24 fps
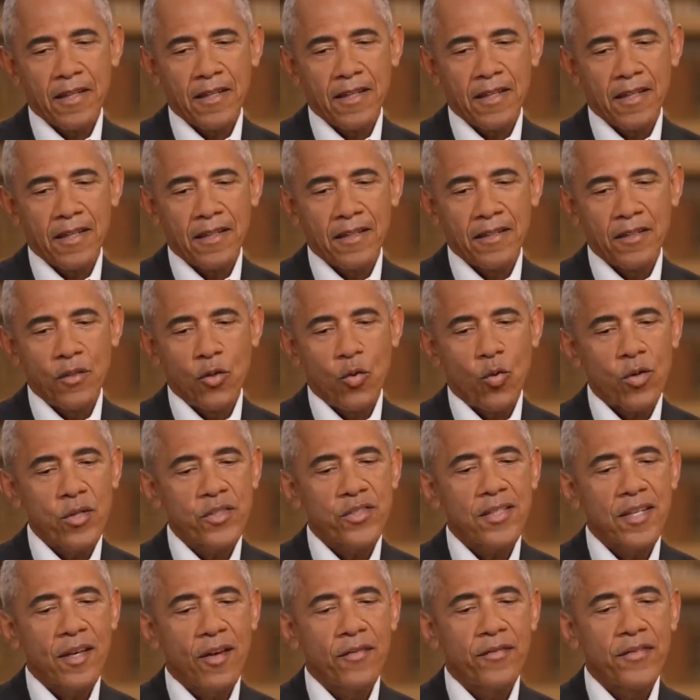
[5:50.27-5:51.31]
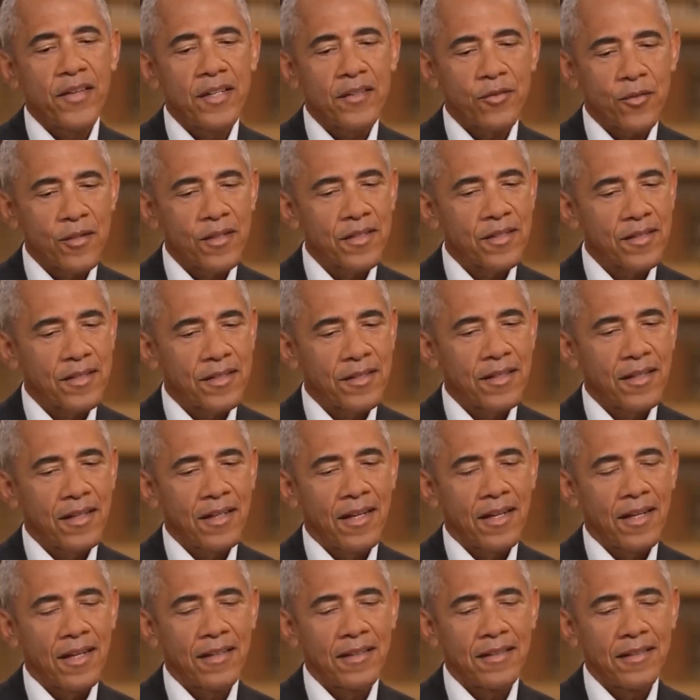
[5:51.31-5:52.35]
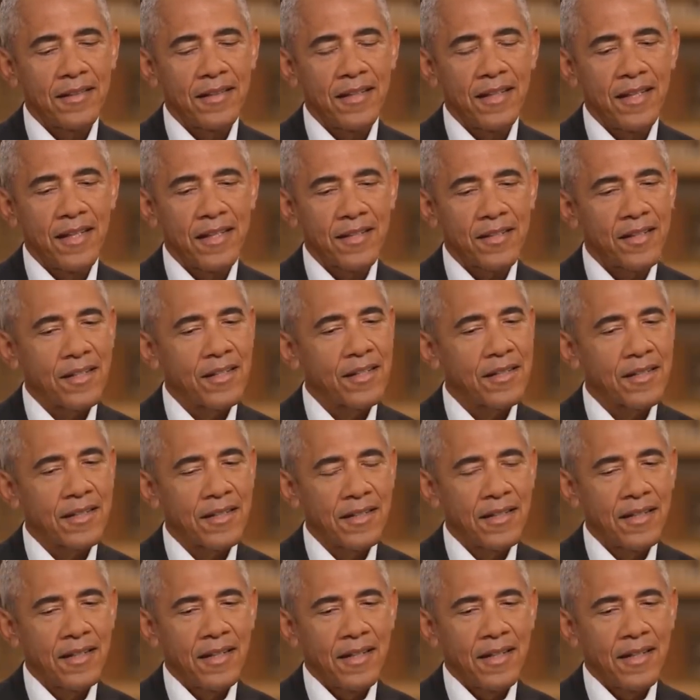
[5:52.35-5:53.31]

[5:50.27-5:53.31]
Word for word: uh, your self-interest uh, isn't